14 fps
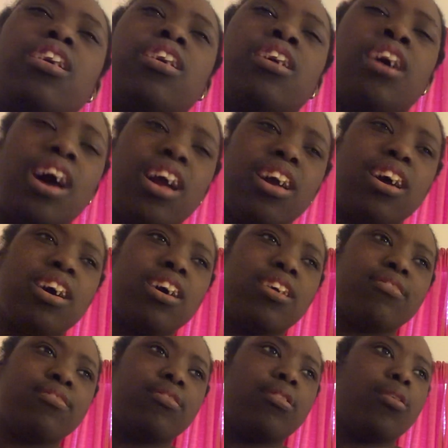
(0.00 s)
I have
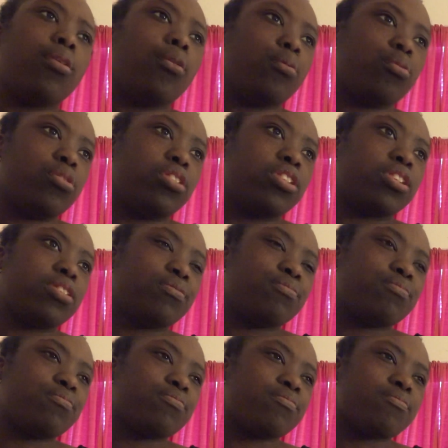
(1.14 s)
homework.
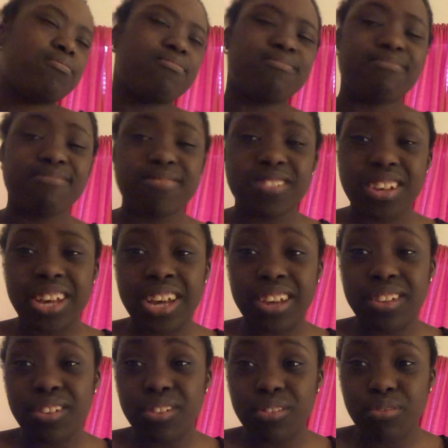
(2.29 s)
I
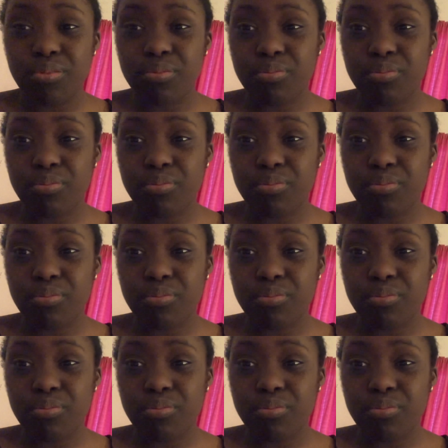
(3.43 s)
do.